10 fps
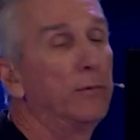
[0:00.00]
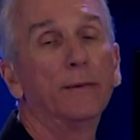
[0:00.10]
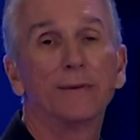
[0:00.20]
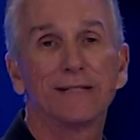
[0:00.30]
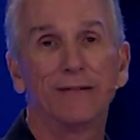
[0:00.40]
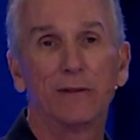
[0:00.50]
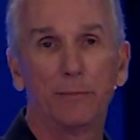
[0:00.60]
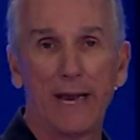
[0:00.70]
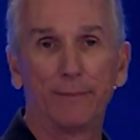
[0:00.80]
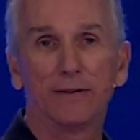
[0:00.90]
we receive the
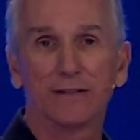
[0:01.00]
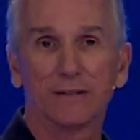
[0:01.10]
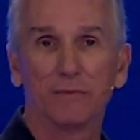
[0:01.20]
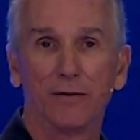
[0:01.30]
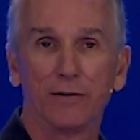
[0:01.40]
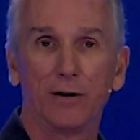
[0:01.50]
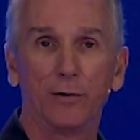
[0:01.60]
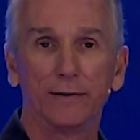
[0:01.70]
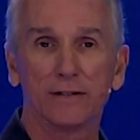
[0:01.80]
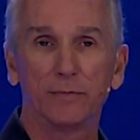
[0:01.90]
baptism of the
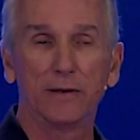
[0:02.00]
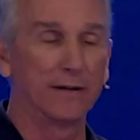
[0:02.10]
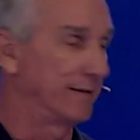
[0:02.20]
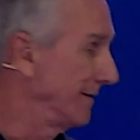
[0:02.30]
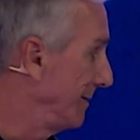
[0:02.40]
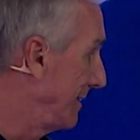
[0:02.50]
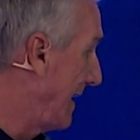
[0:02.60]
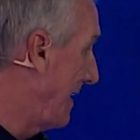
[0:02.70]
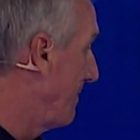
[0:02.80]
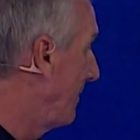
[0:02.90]
Holy Spirit,
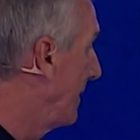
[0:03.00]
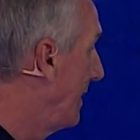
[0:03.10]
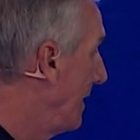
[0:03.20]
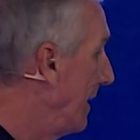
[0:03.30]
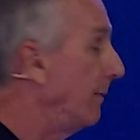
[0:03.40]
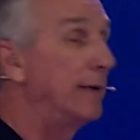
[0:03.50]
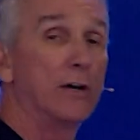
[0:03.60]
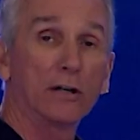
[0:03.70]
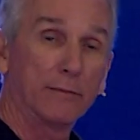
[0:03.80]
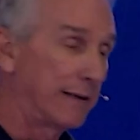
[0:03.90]
okay? And we
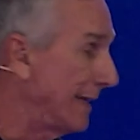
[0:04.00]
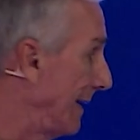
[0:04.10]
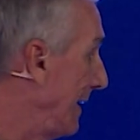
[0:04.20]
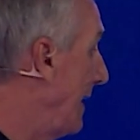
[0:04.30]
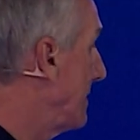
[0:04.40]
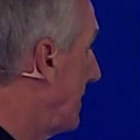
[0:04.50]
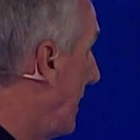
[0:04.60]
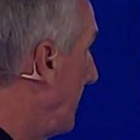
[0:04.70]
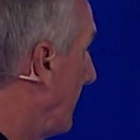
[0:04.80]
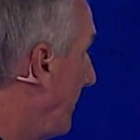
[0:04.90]
talked about that last time.